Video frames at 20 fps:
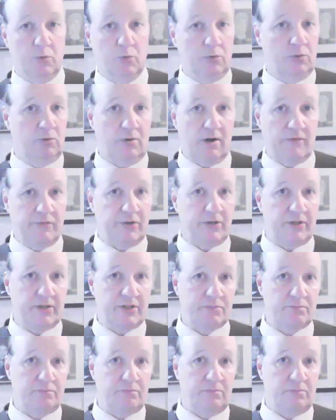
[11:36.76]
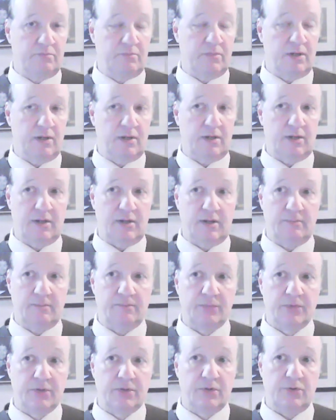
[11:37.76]
ruler, whoever he is,
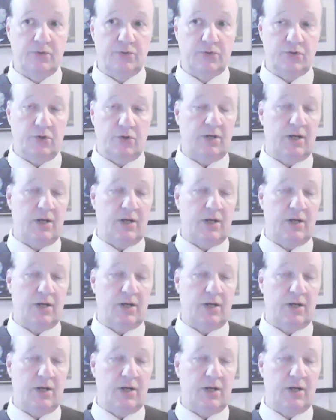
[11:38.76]
who took